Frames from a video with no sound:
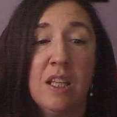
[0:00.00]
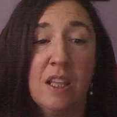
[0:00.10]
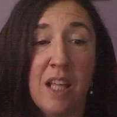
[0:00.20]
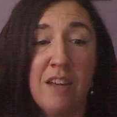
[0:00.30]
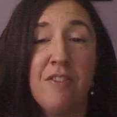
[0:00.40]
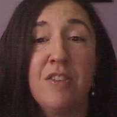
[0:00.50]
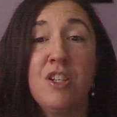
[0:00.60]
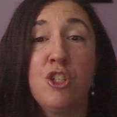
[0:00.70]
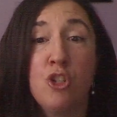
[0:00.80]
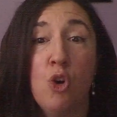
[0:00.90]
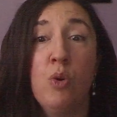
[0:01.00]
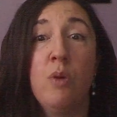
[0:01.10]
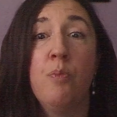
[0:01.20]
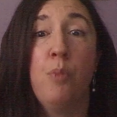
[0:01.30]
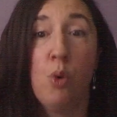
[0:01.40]
life is so
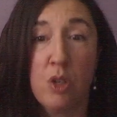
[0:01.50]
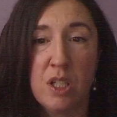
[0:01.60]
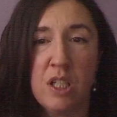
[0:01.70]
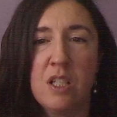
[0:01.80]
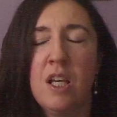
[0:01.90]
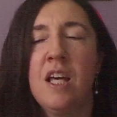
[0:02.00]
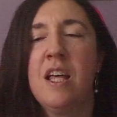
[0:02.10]
important